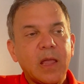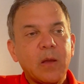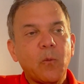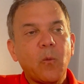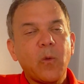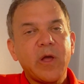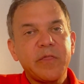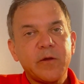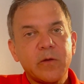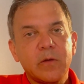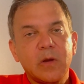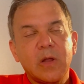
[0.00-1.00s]

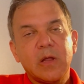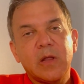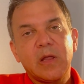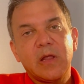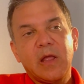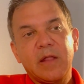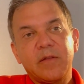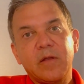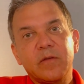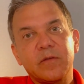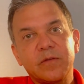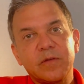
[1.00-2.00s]
Whether it
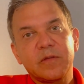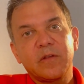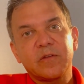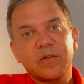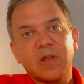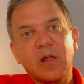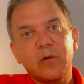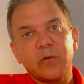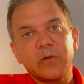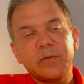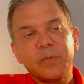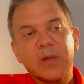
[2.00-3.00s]
is discolored,